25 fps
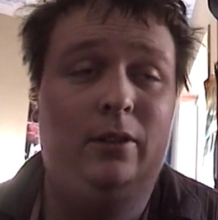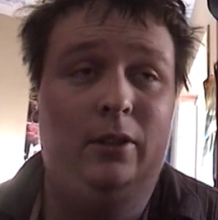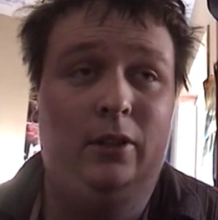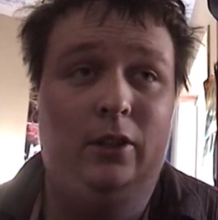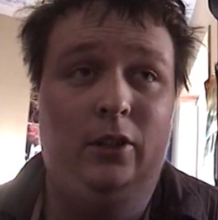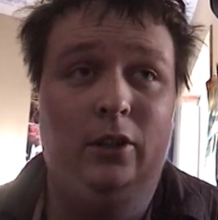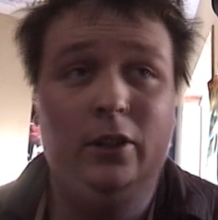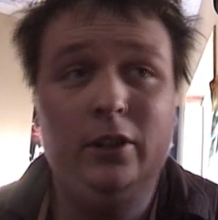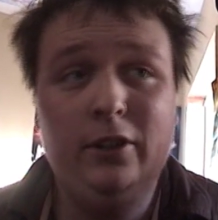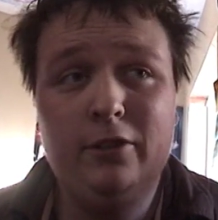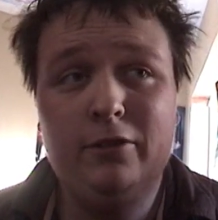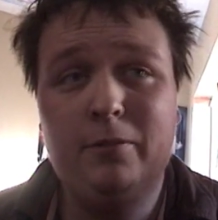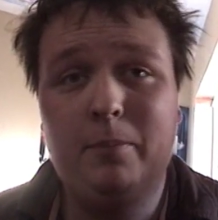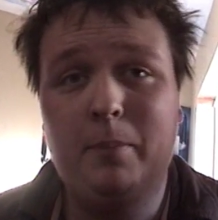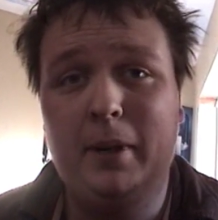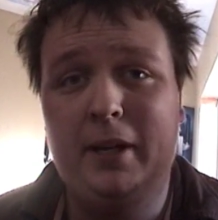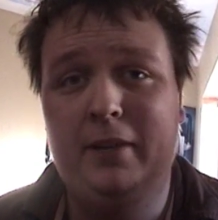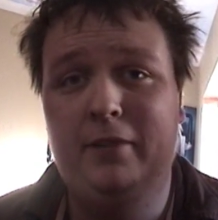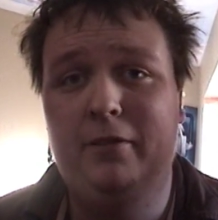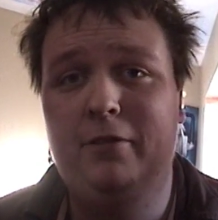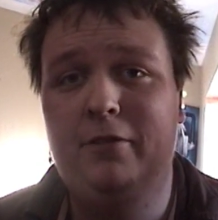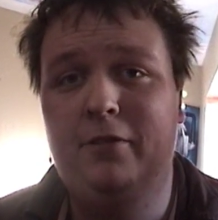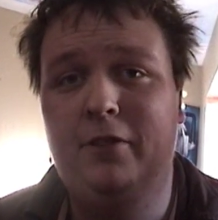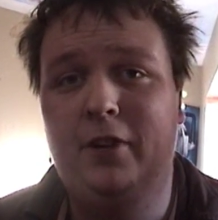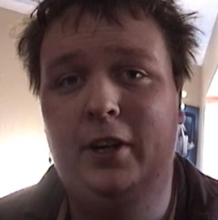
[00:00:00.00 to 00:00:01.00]
could have
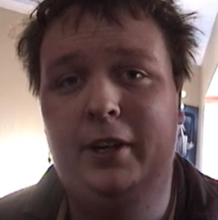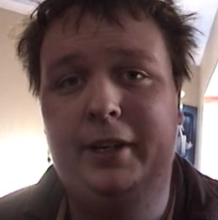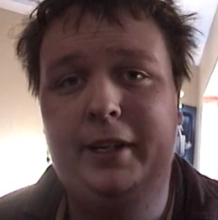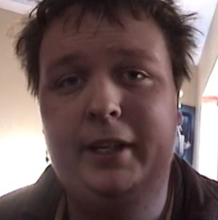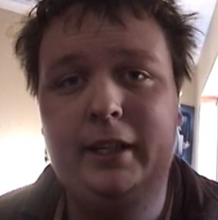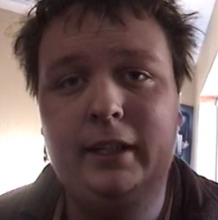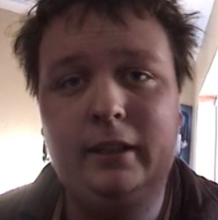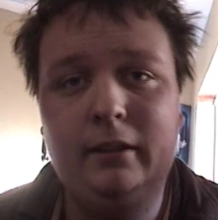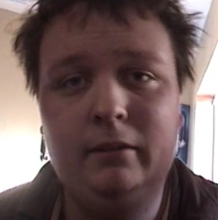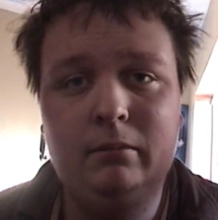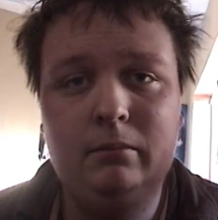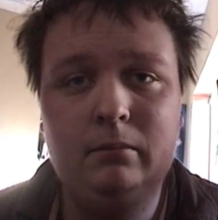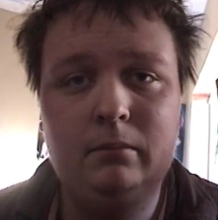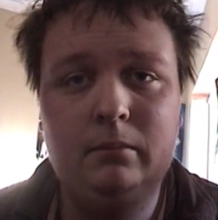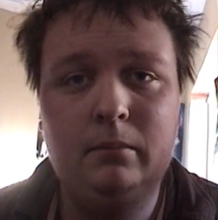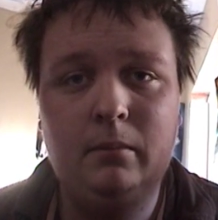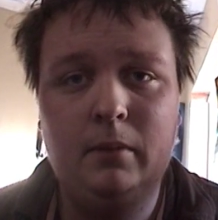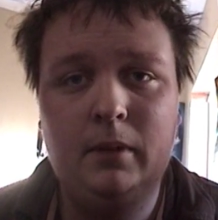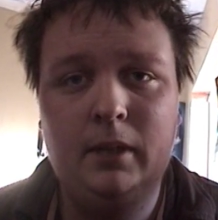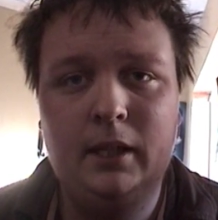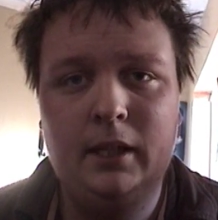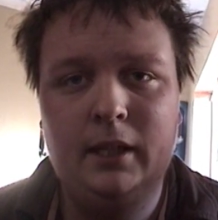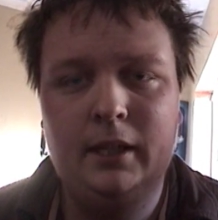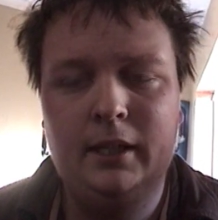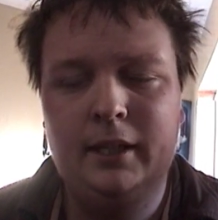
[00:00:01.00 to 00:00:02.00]
been funny.
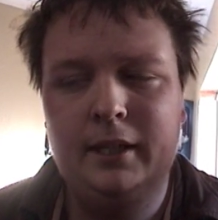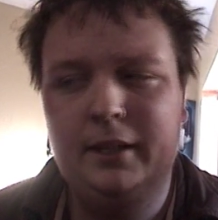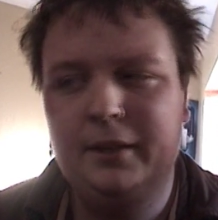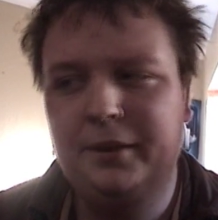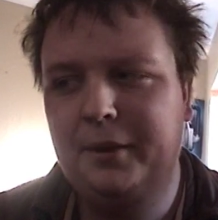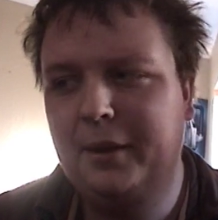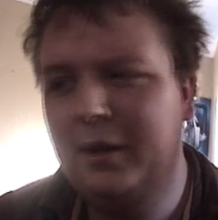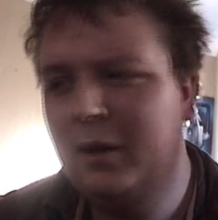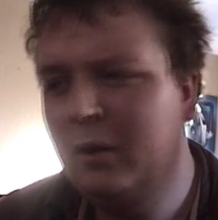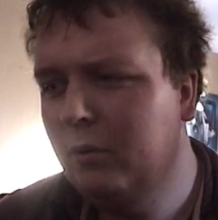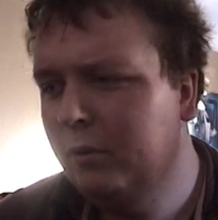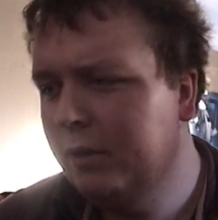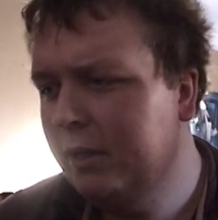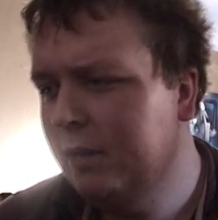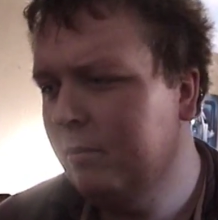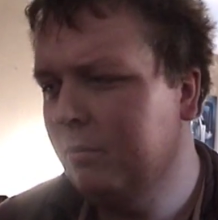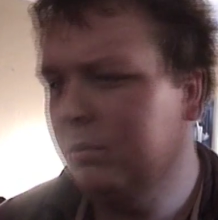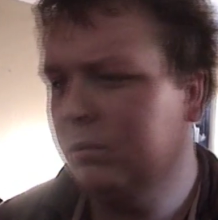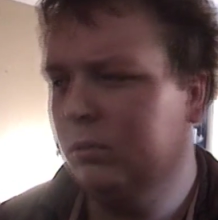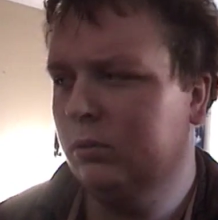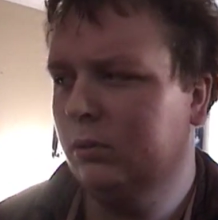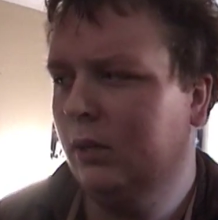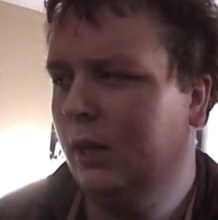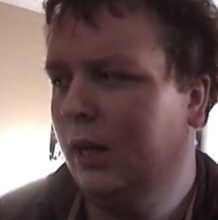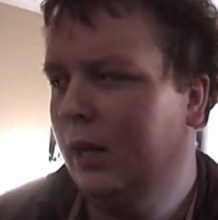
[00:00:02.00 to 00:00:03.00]
The only
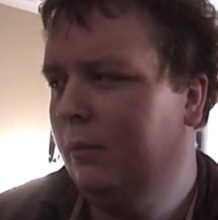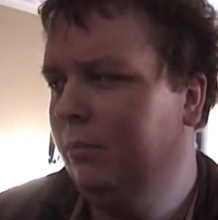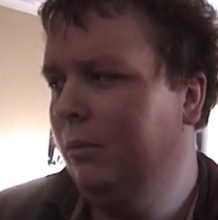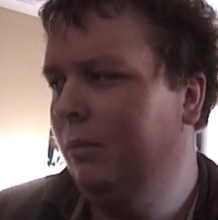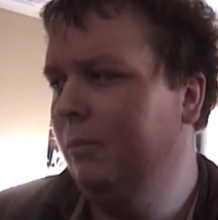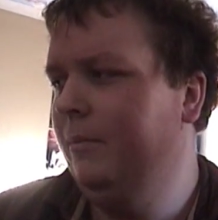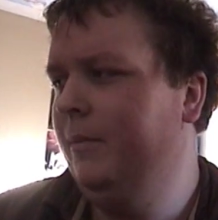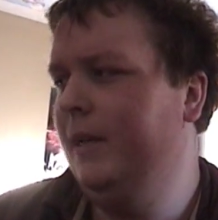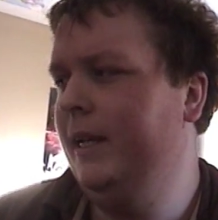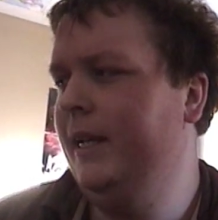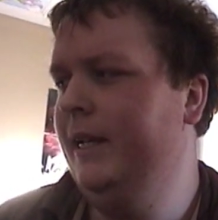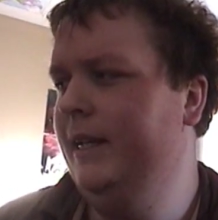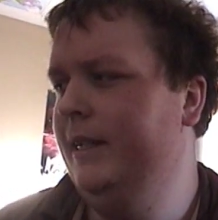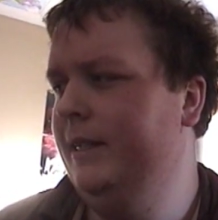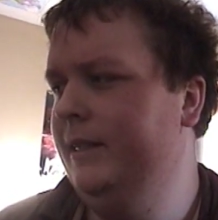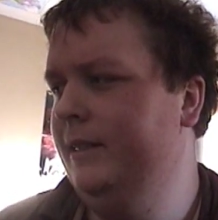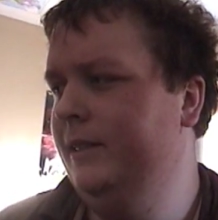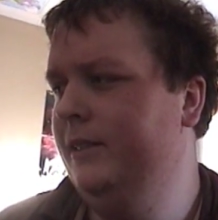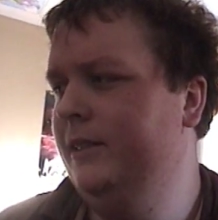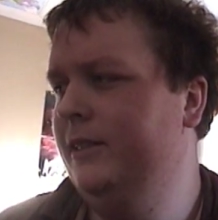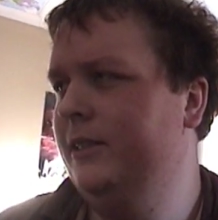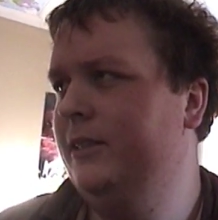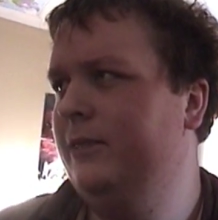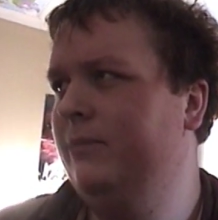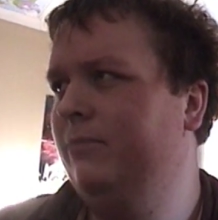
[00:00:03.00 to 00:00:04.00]
problem
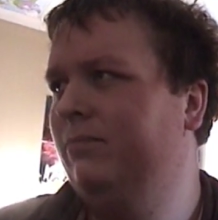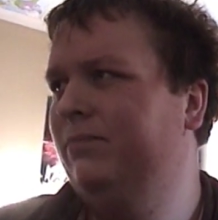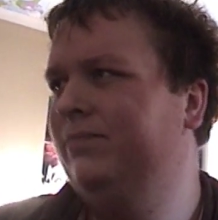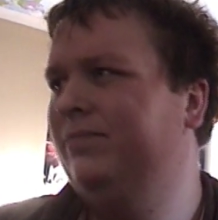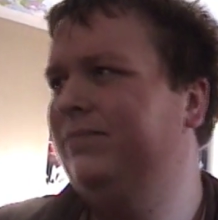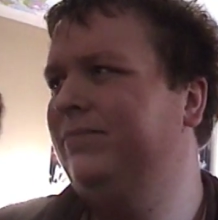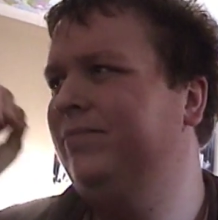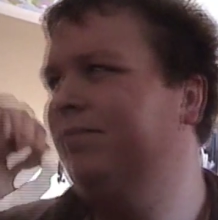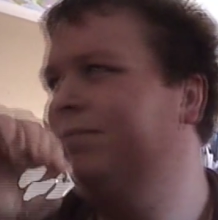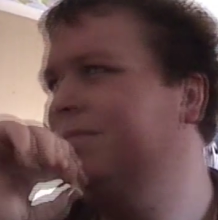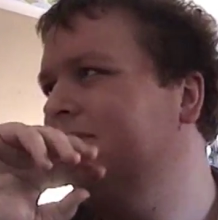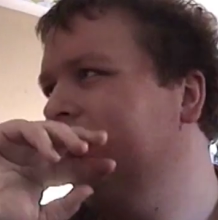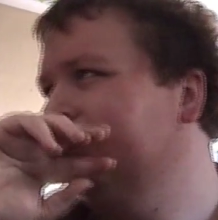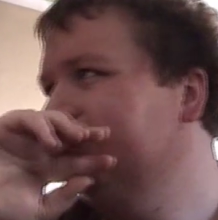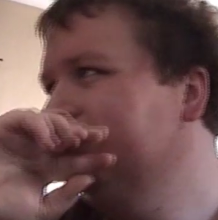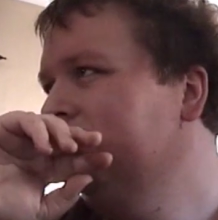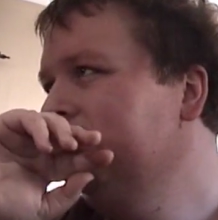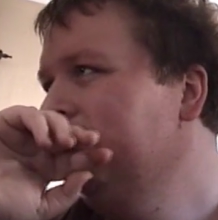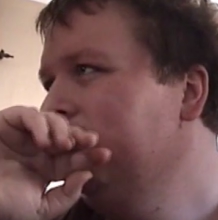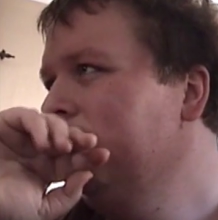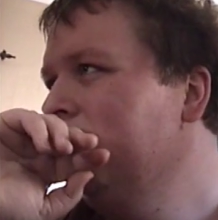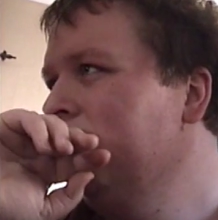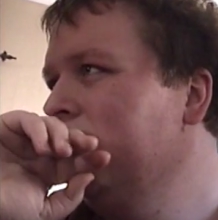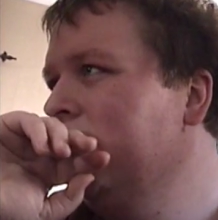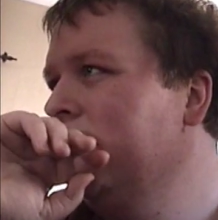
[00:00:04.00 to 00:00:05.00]
is,
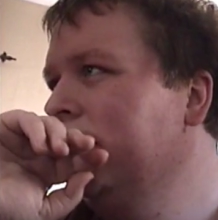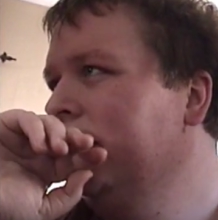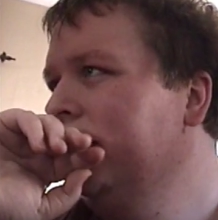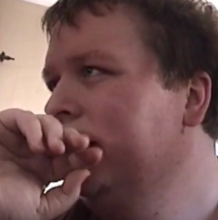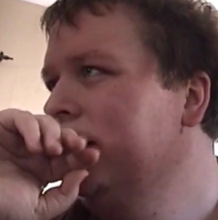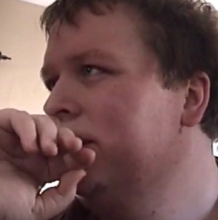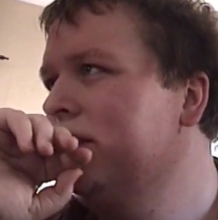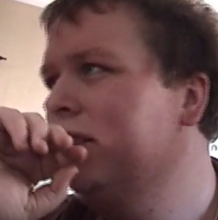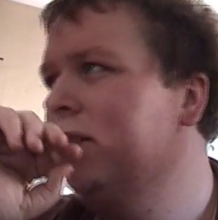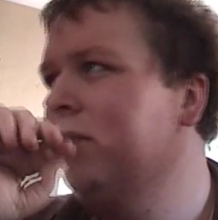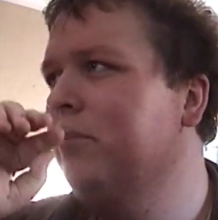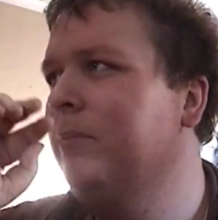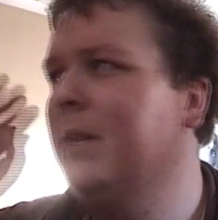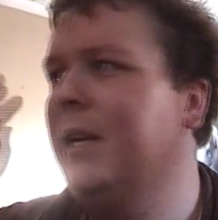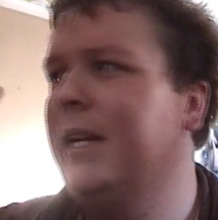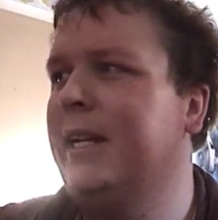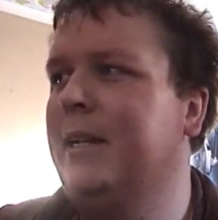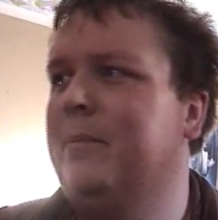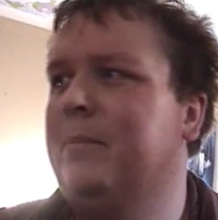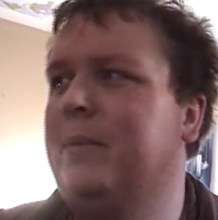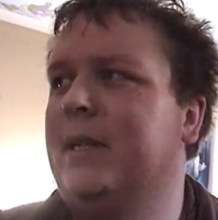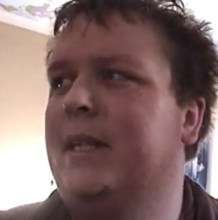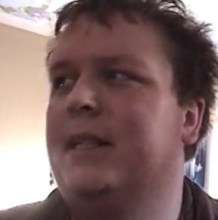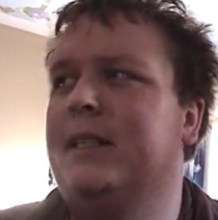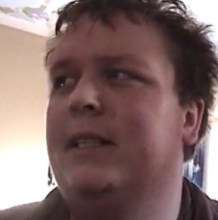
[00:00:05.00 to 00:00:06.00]
at least in my
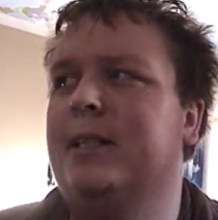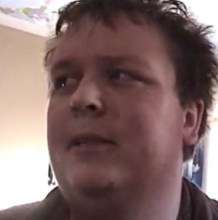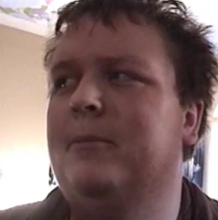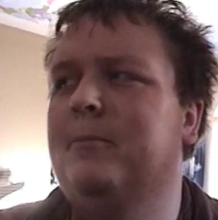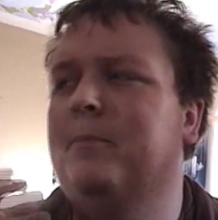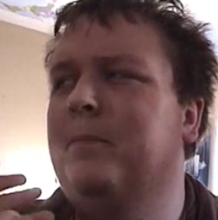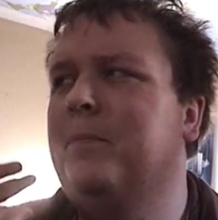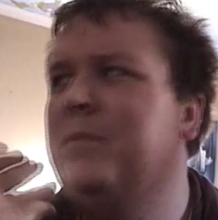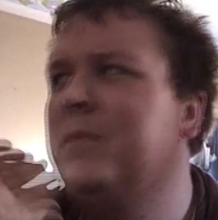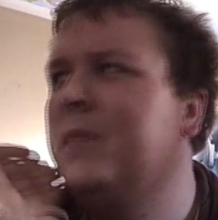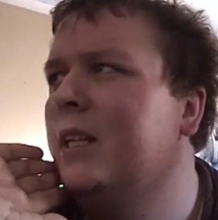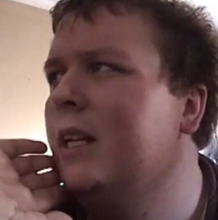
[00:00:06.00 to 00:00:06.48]
opinion,